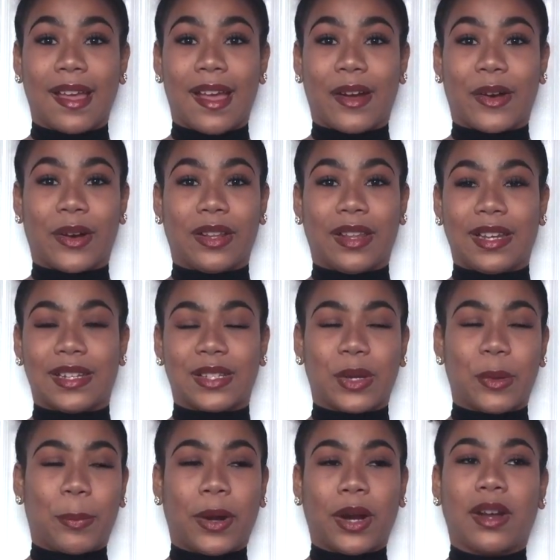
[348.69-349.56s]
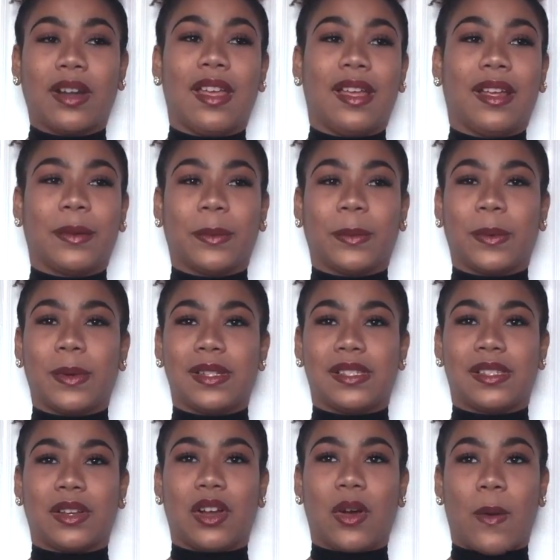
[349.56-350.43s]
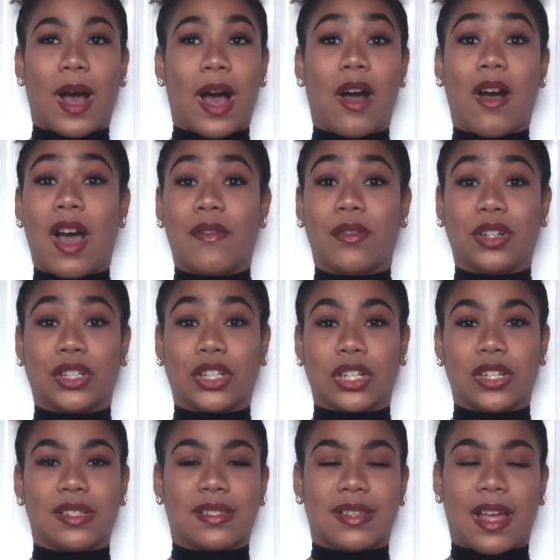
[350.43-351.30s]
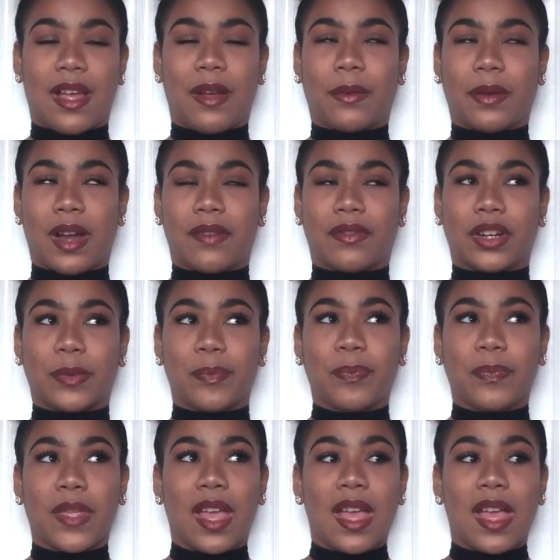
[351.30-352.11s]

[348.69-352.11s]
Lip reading: or like to go partying, and we went to go out, have a girls' night, whatever.